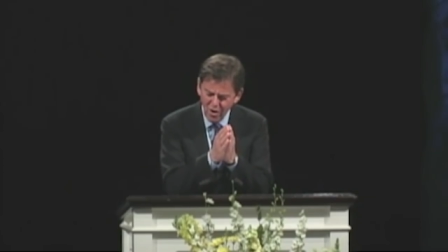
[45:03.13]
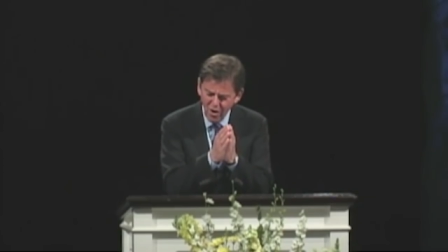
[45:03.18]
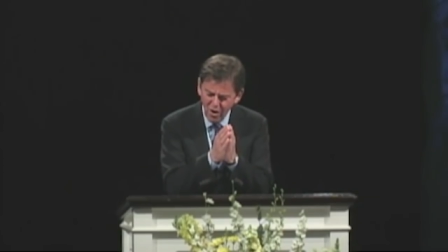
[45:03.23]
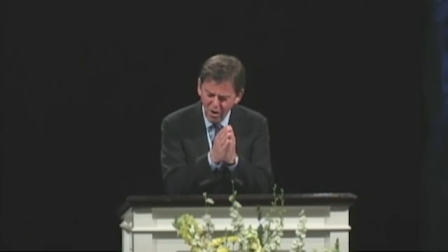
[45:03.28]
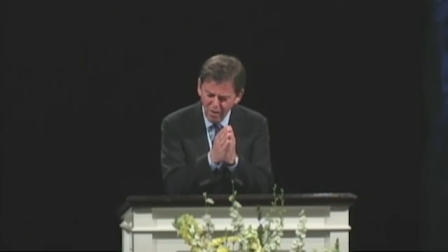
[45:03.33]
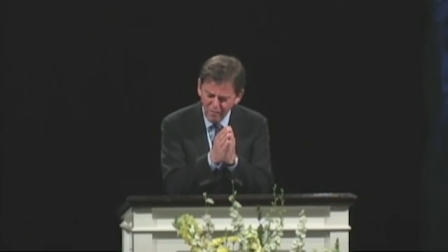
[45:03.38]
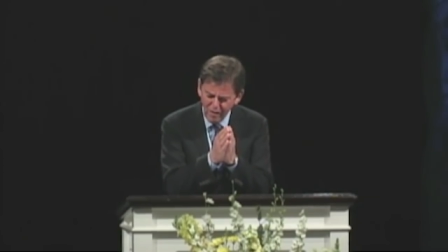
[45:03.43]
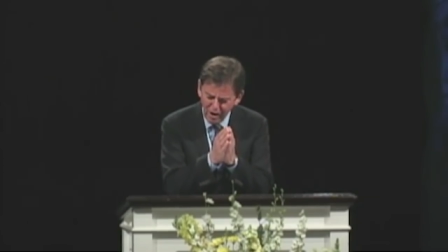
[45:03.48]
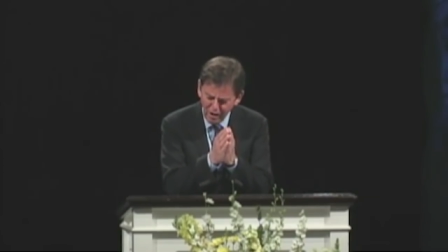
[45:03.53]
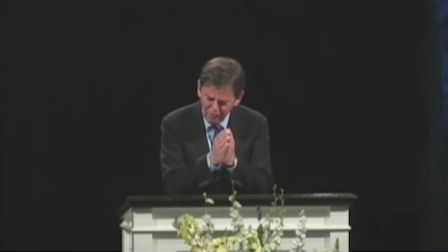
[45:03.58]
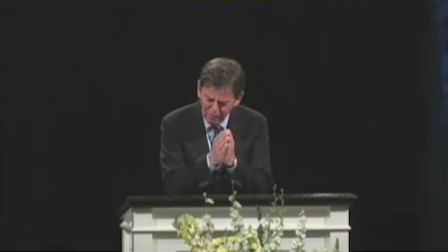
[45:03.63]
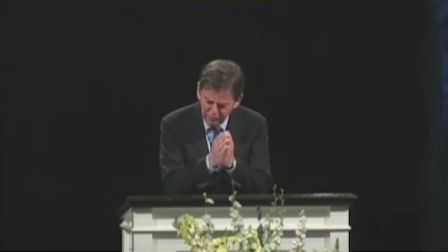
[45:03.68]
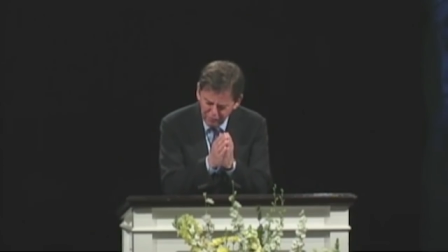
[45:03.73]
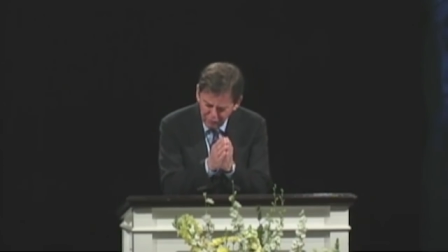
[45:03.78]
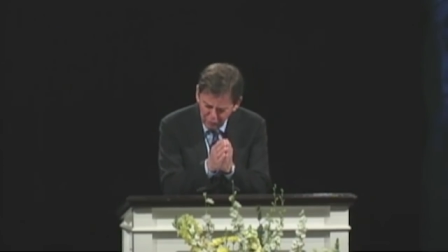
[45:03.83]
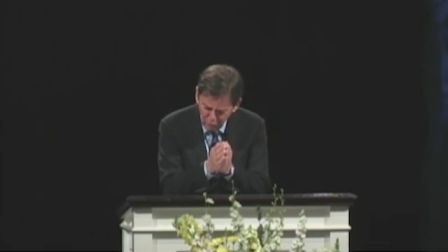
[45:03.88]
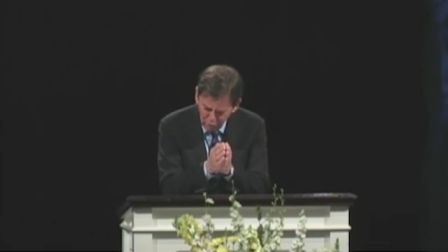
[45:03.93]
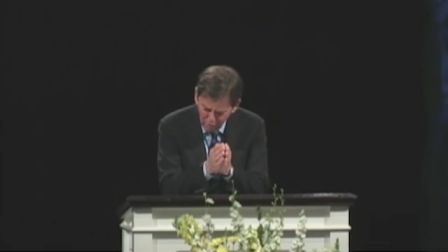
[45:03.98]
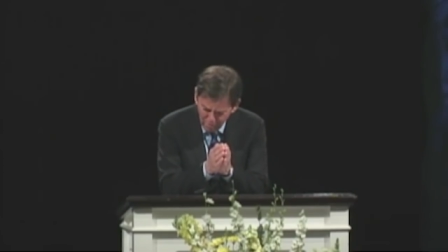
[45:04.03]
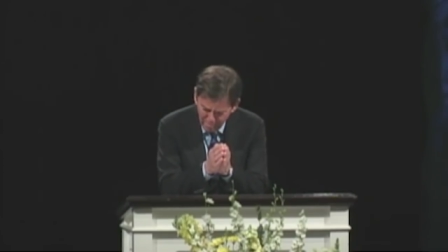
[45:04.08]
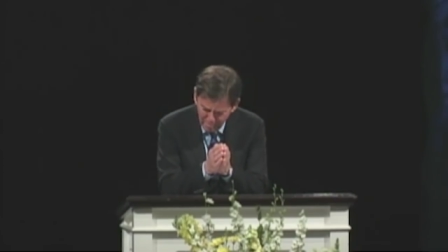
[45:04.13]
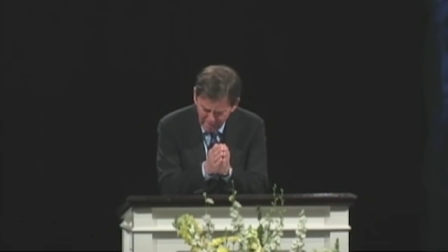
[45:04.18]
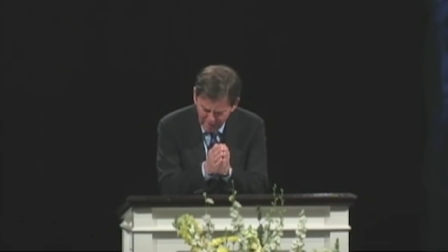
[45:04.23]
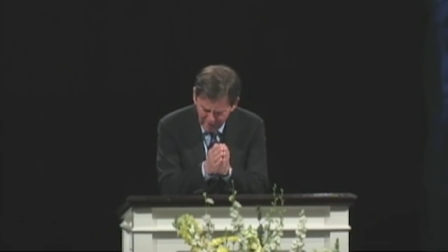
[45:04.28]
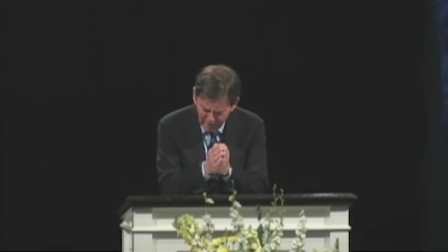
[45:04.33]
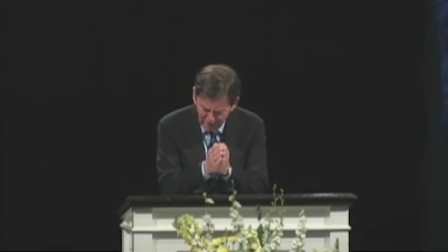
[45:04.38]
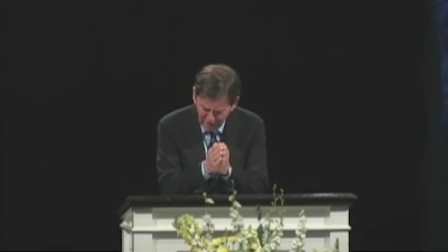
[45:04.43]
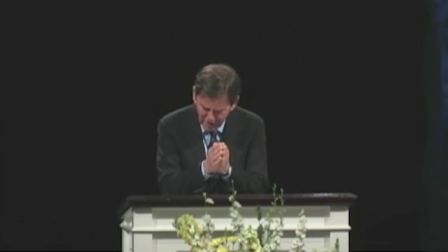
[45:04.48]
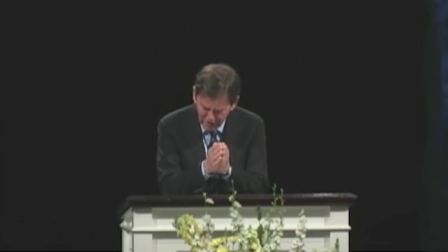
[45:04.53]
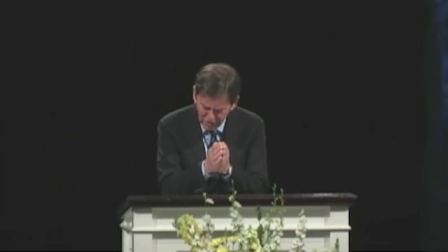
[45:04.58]
of our
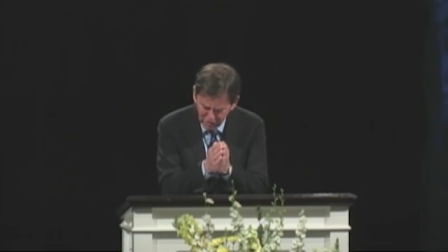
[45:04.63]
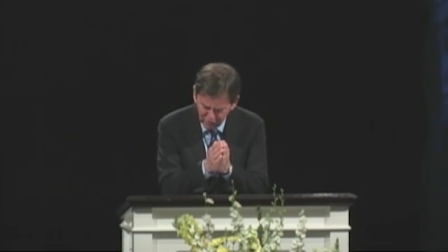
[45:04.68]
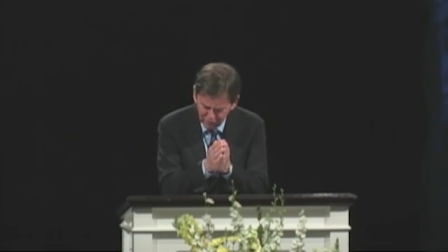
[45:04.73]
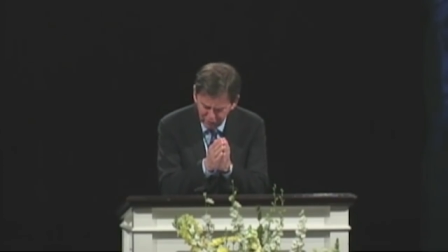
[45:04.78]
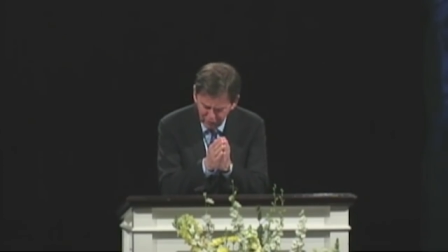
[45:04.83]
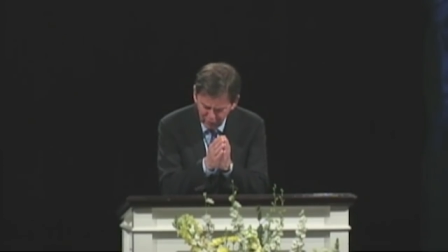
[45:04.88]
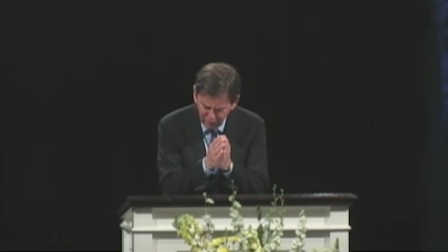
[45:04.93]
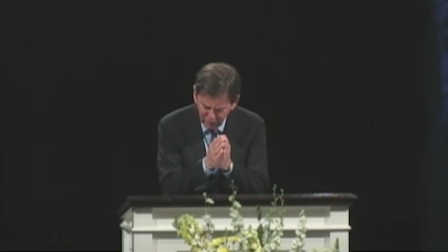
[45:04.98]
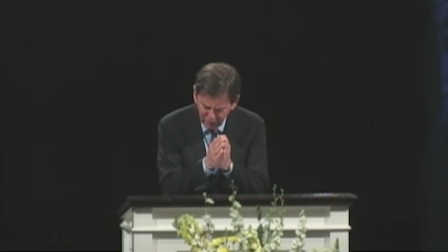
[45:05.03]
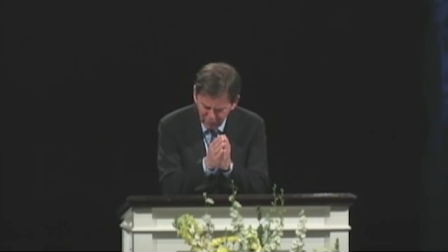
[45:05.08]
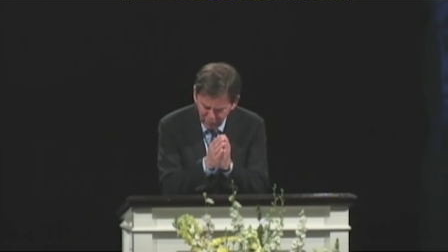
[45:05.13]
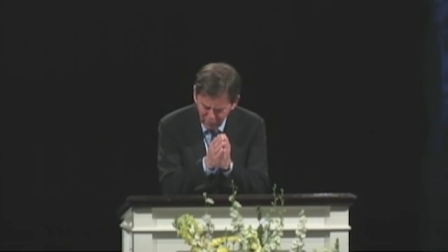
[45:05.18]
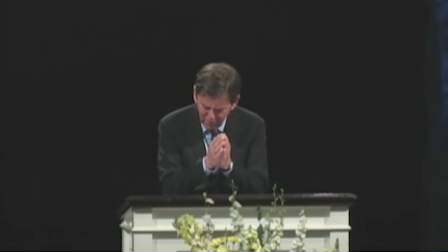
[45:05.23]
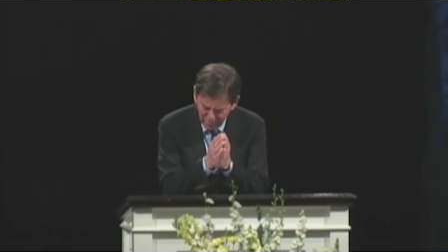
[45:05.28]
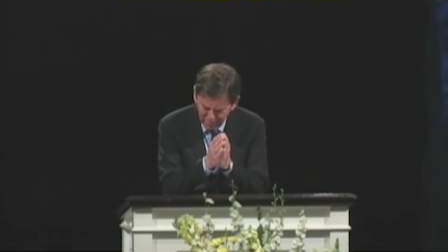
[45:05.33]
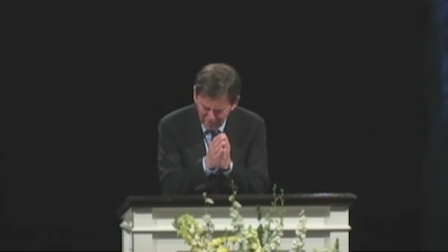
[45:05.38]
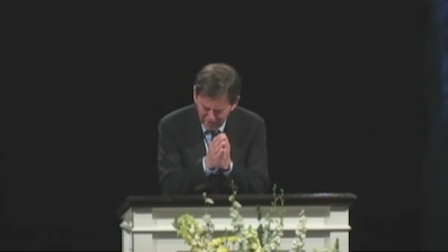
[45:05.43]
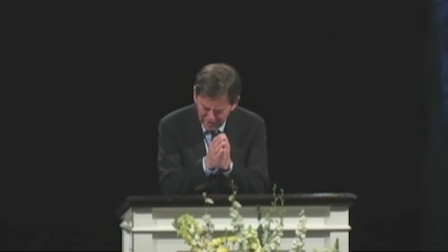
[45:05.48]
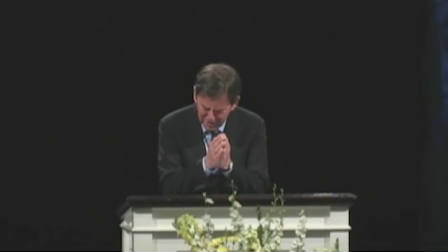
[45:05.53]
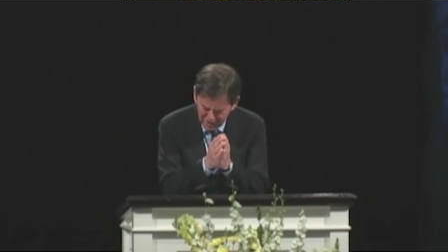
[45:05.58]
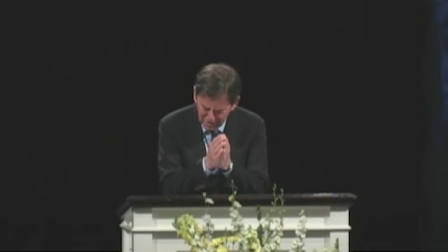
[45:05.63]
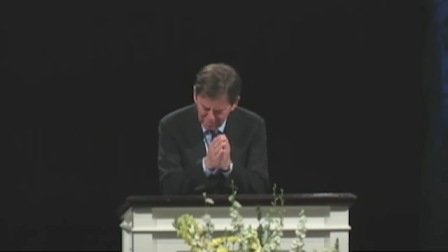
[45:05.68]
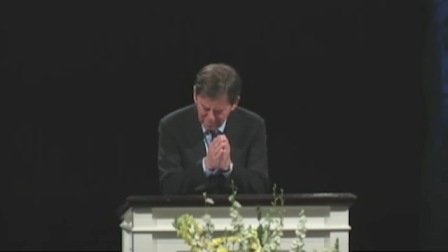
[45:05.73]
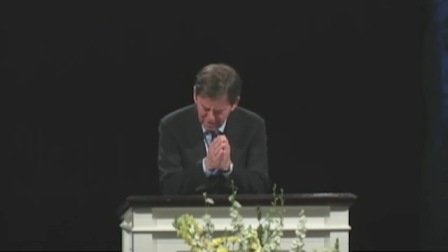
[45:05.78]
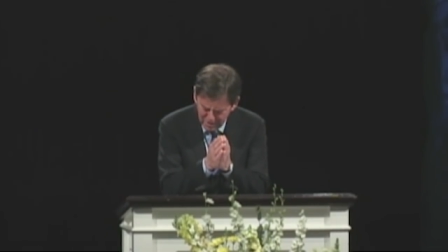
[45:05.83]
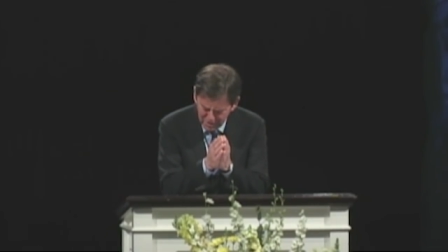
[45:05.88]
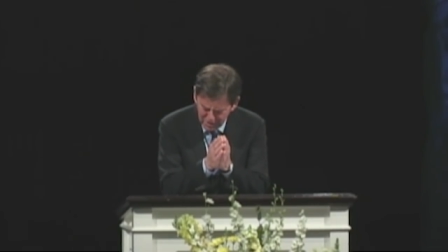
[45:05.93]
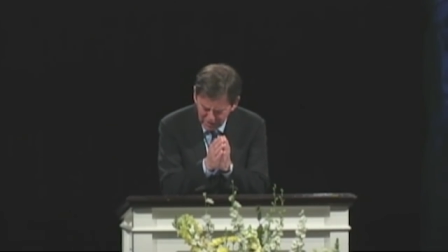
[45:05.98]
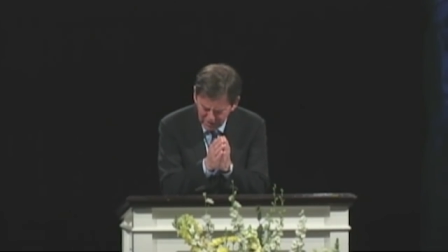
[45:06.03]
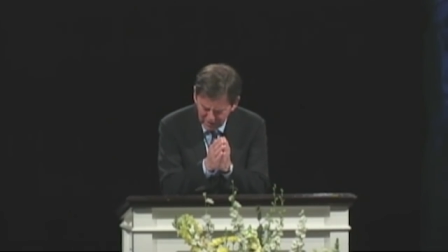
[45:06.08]
forebears, for when we
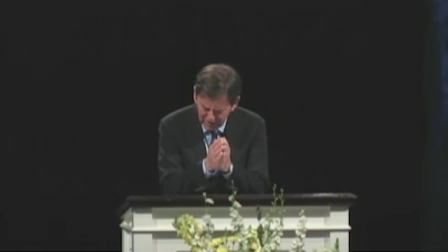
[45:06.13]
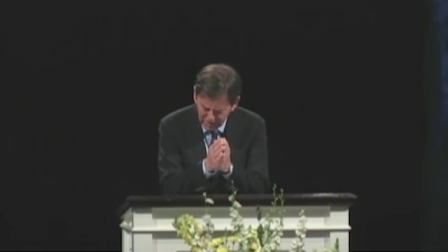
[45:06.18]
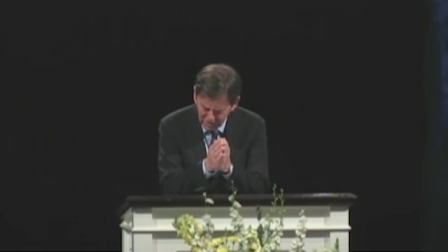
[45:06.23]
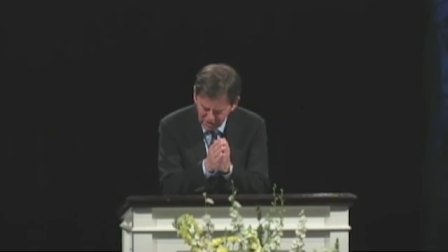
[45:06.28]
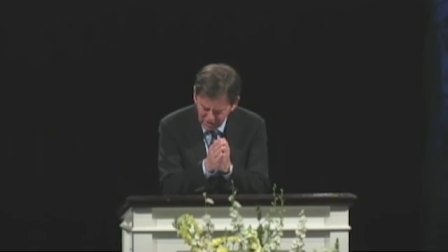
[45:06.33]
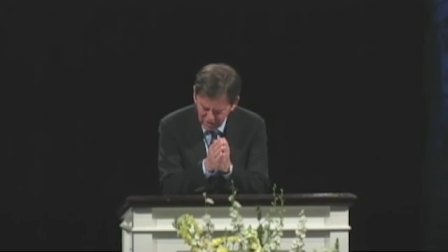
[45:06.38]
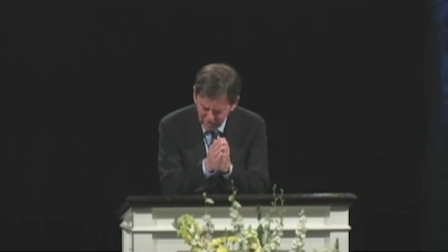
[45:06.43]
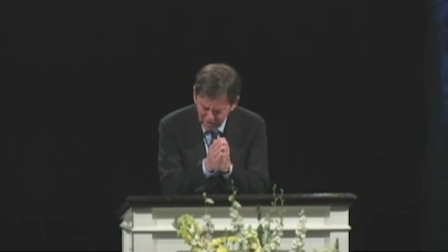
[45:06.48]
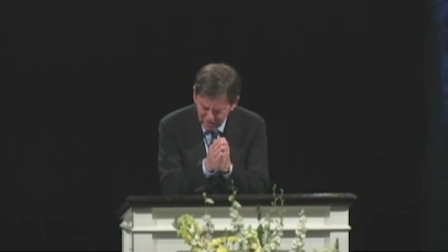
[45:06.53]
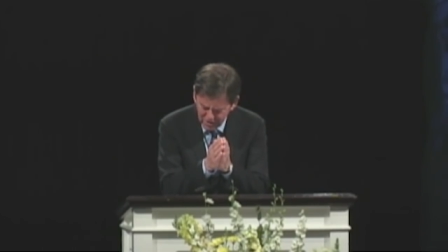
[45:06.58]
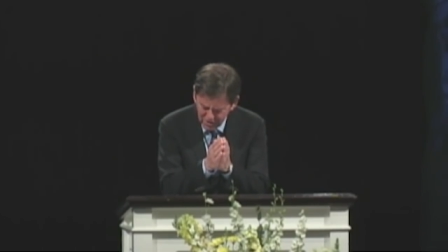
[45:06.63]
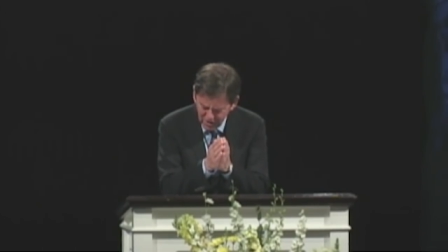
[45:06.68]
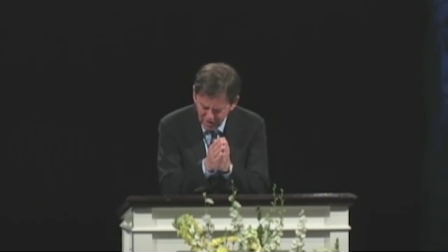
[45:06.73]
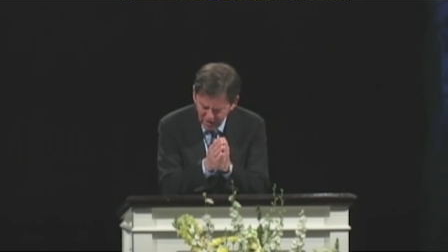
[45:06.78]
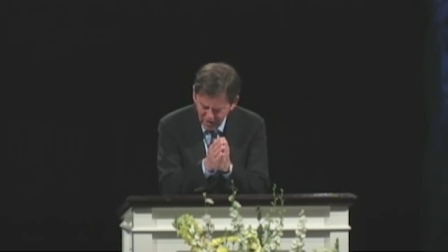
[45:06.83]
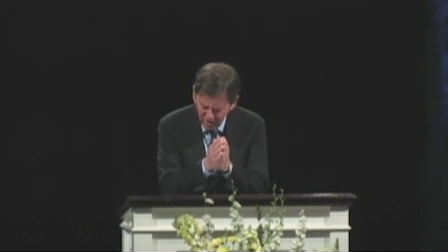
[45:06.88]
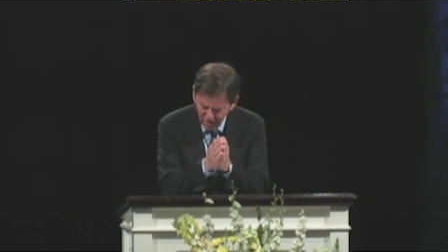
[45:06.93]
dismiss the concerns